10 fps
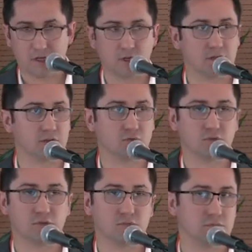That
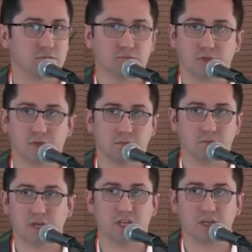could be
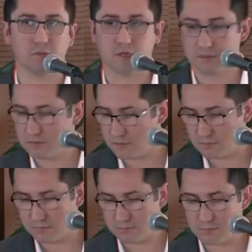many emails
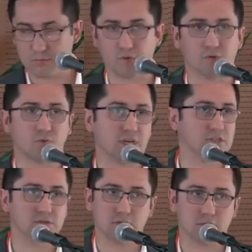with
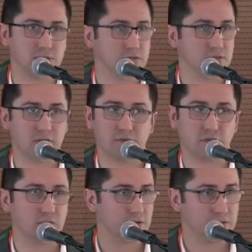questions and
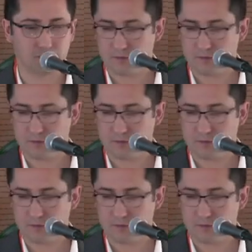everything.